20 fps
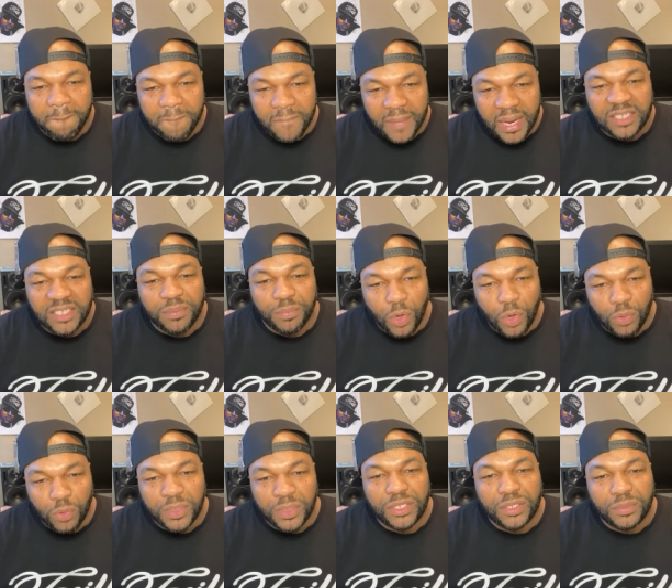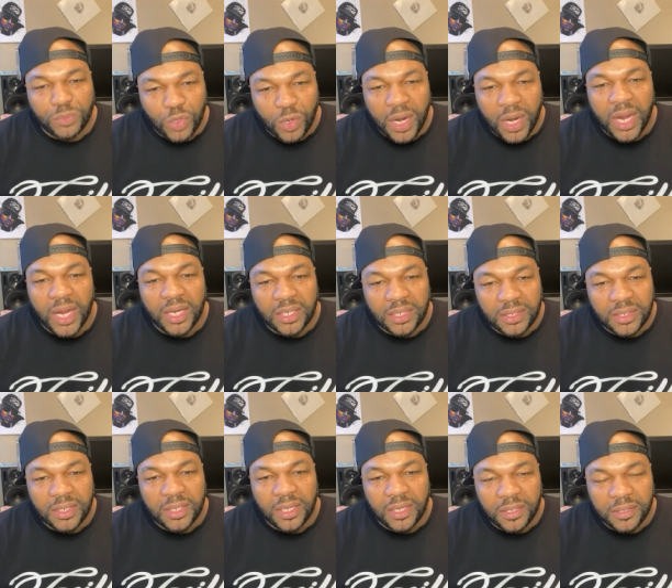I smoked me some crack.
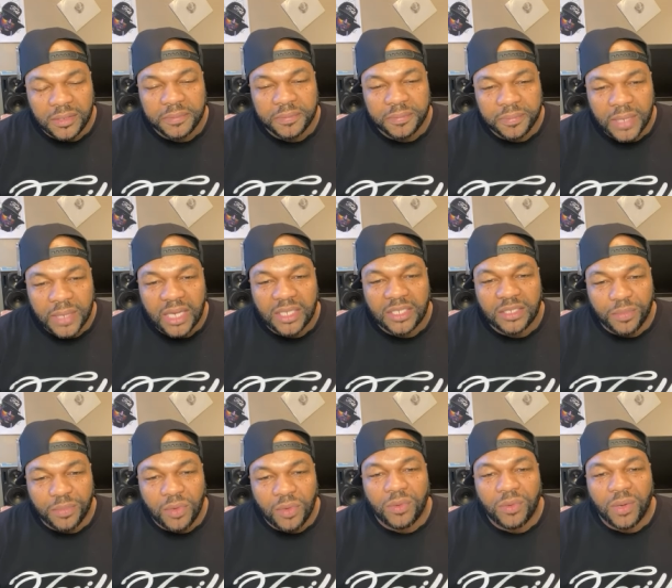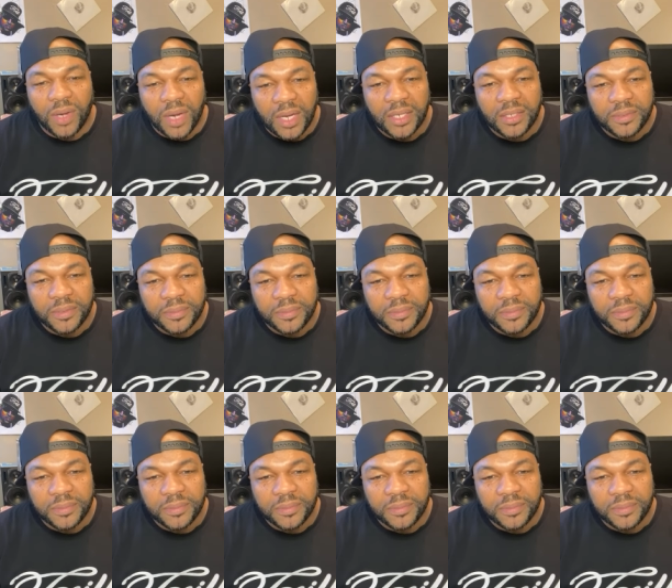Yeah, I smoked crack.